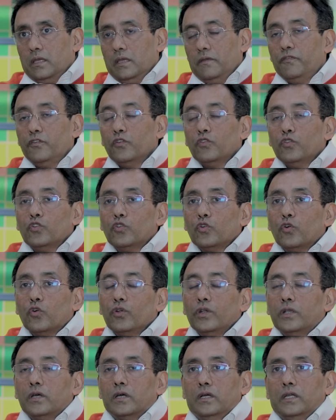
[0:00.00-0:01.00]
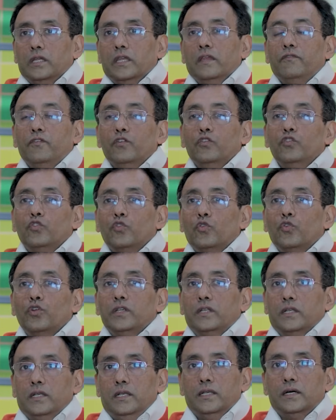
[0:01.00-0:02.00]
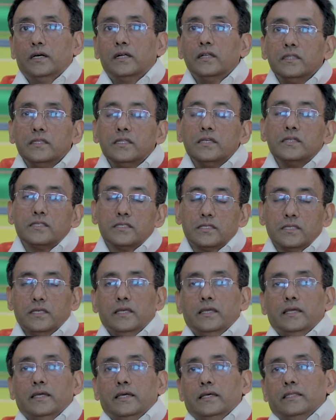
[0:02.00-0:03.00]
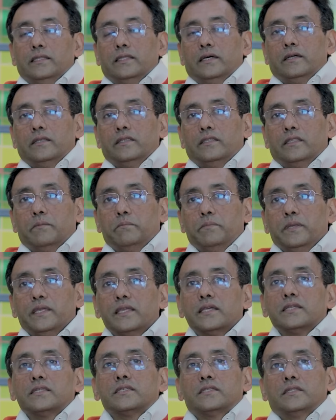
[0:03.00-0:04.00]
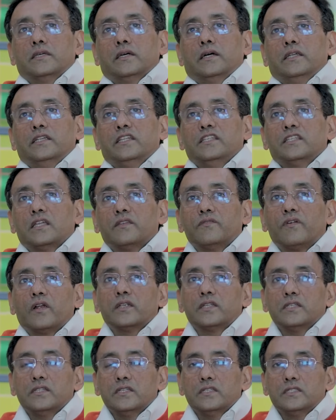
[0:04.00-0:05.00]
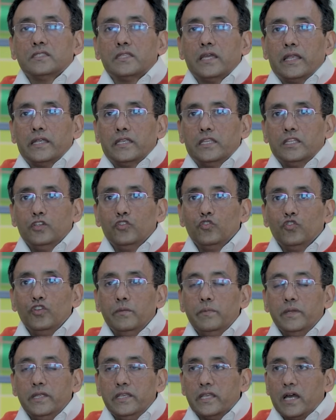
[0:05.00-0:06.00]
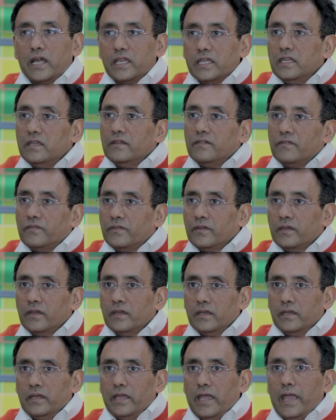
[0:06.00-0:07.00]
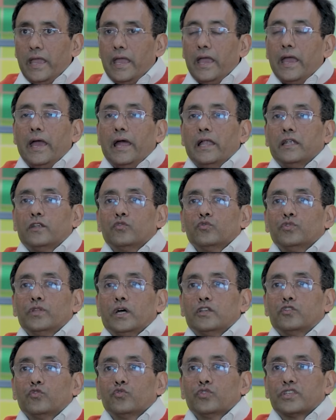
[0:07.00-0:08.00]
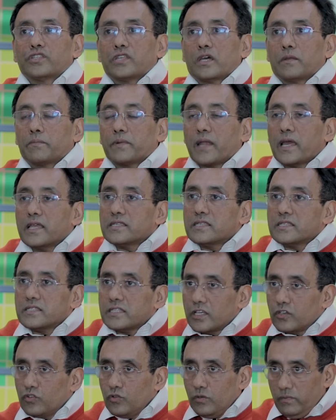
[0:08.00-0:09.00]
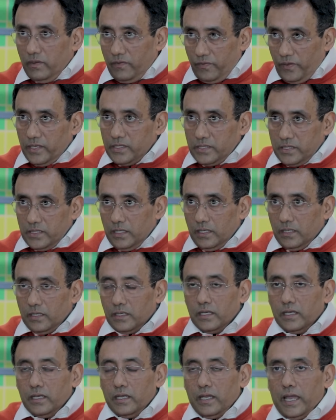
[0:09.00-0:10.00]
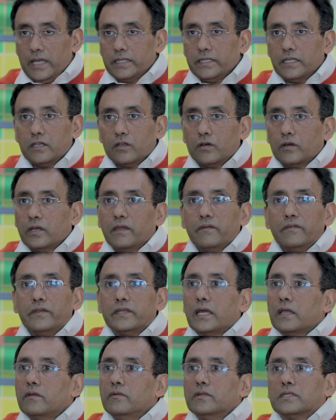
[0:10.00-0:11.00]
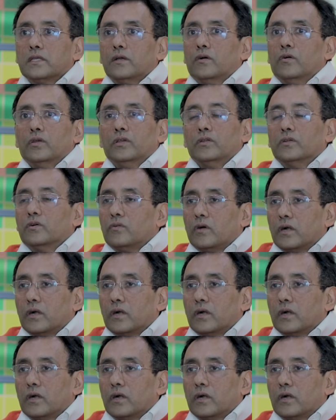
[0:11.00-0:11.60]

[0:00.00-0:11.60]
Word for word: If you don't learn this, The biggest disadvantage is that you will be naive to the surprises that you will be facing, and then every time you will say, oh, you know